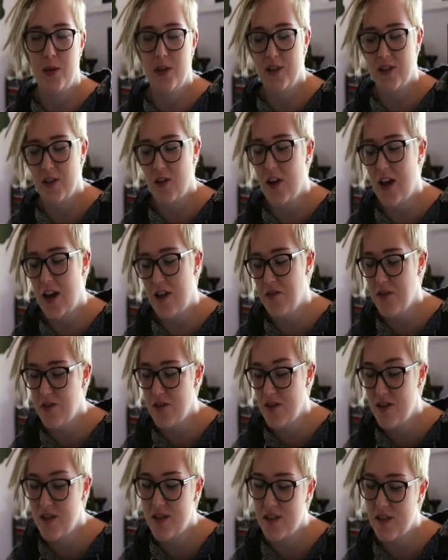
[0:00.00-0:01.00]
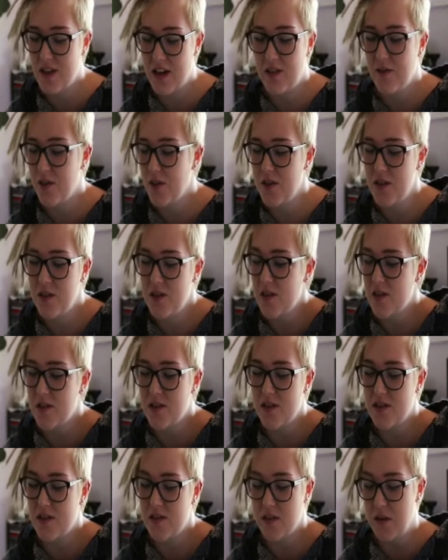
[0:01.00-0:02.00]
So I've only
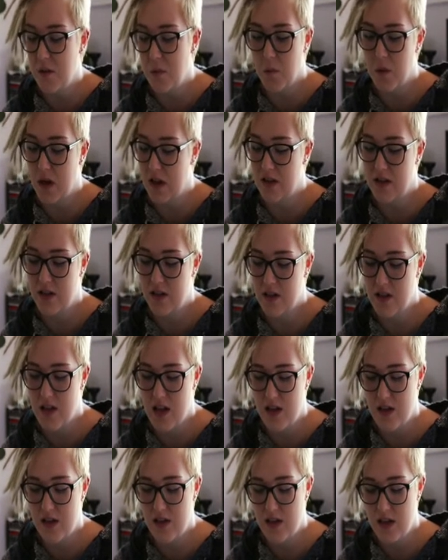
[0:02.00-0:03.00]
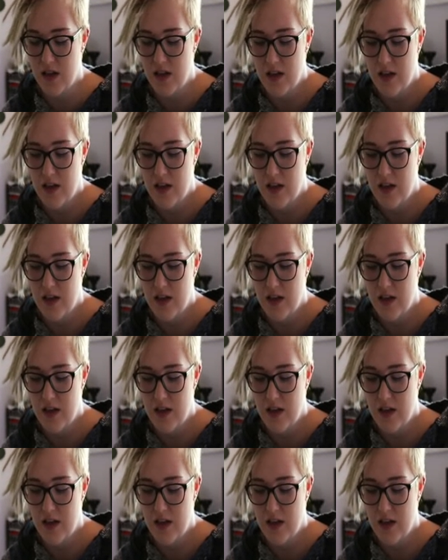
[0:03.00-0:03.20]
used it once, and